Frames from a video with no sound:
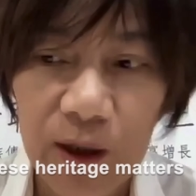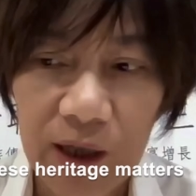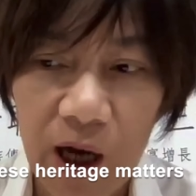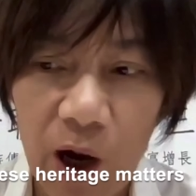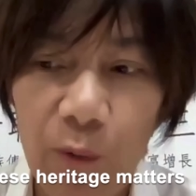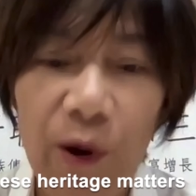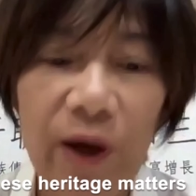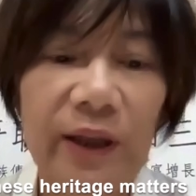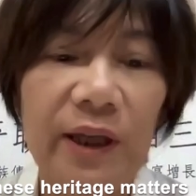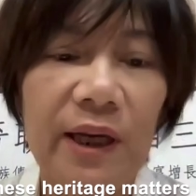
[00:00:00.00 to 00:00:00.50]

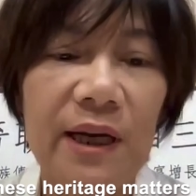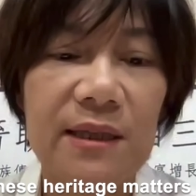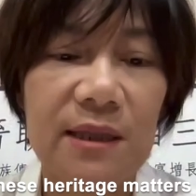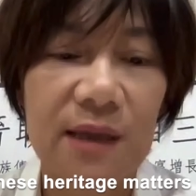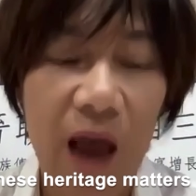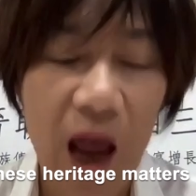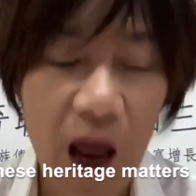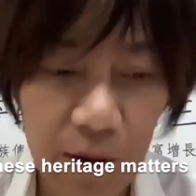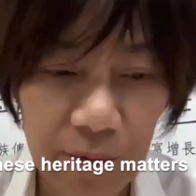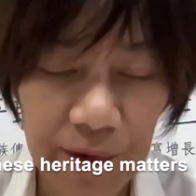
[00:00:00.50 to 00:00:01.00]
Taiwanese
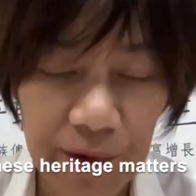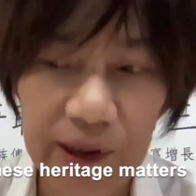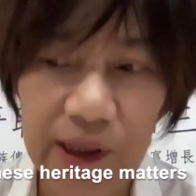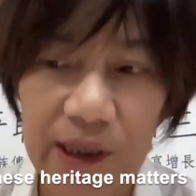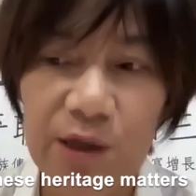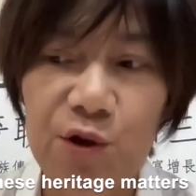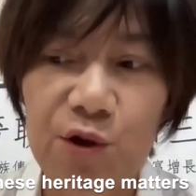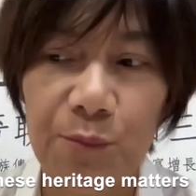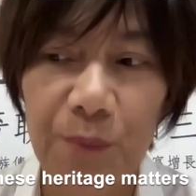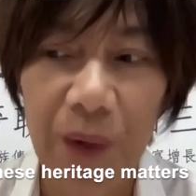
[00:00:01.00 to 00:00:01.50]

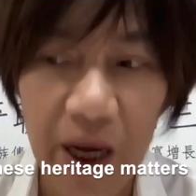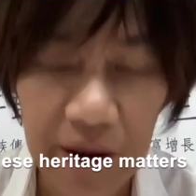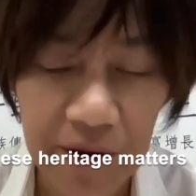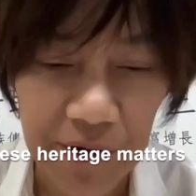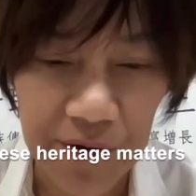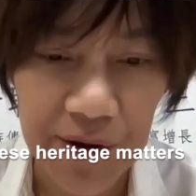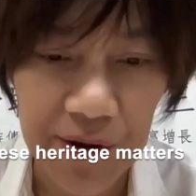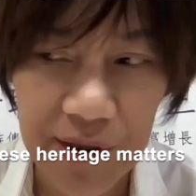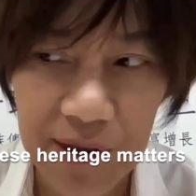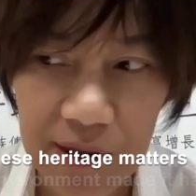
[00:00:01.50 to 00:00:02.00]
heritage
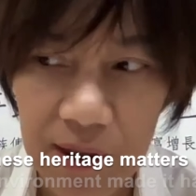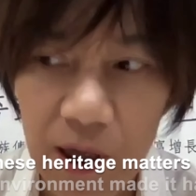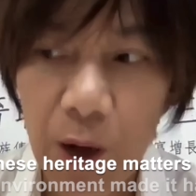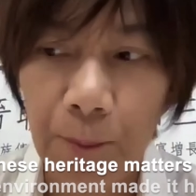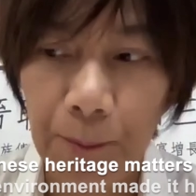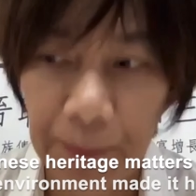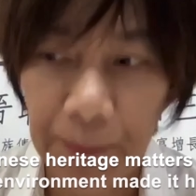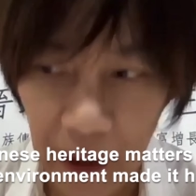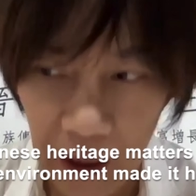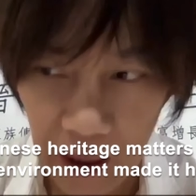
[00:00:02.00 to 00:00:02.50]
matters,
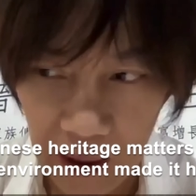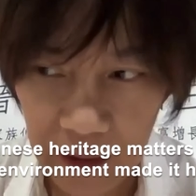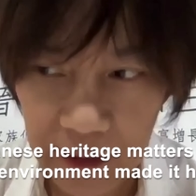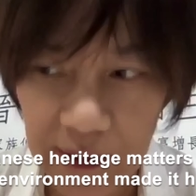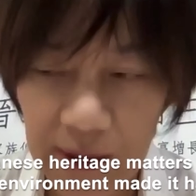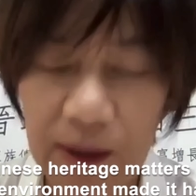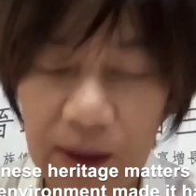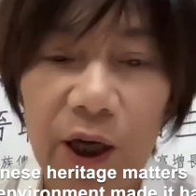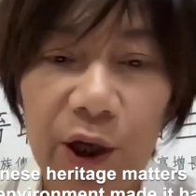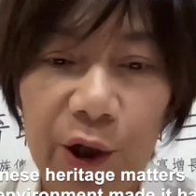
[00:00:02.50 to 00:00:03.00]

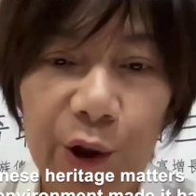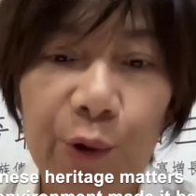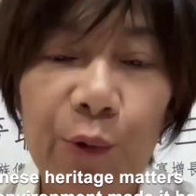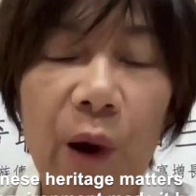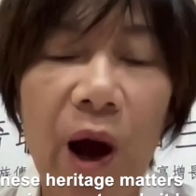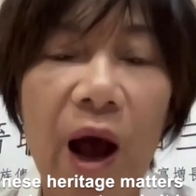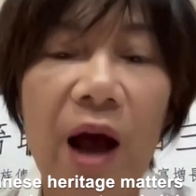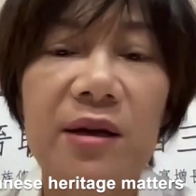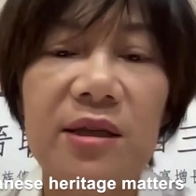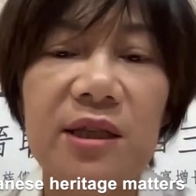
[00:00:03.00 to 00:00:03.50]
but
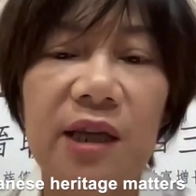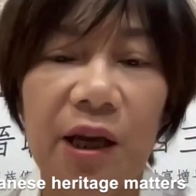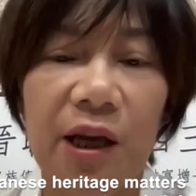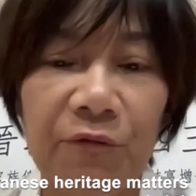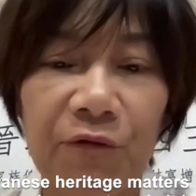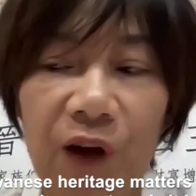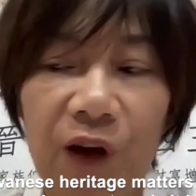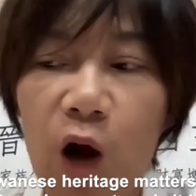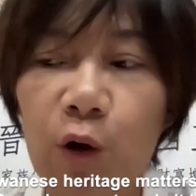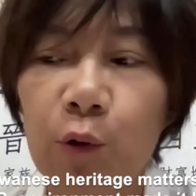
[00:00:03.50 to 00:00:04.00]
U S
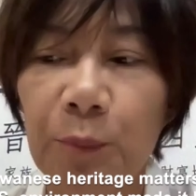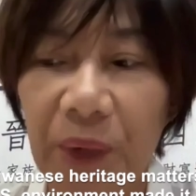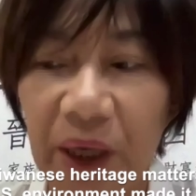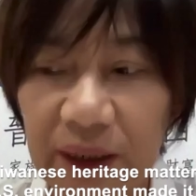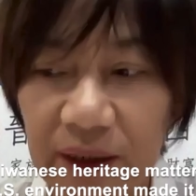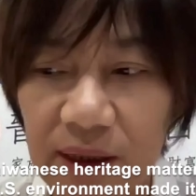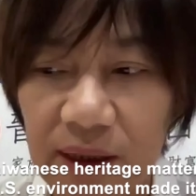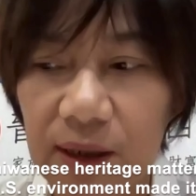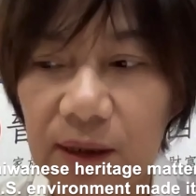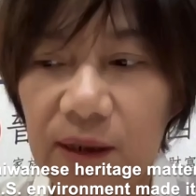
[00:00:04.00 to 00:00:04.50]

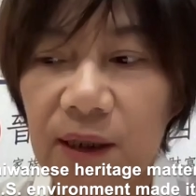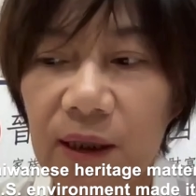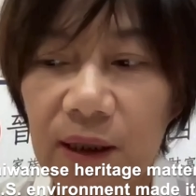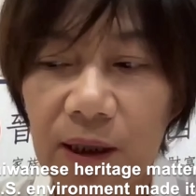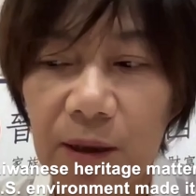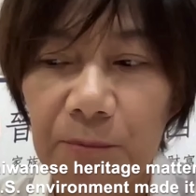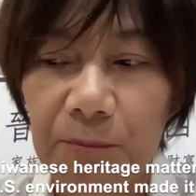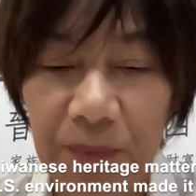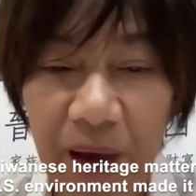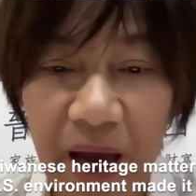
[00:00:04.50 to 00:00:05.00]
environment
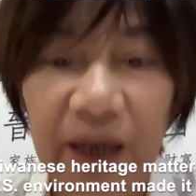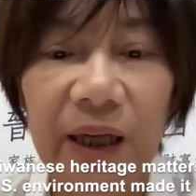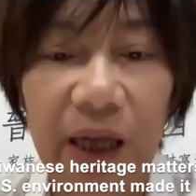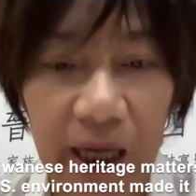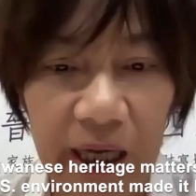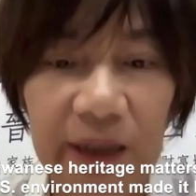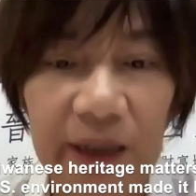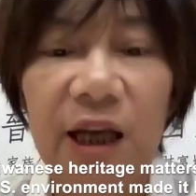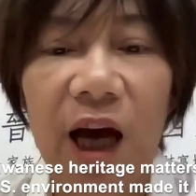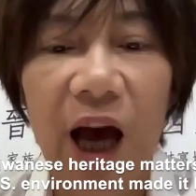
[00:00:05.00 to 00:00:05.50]
make it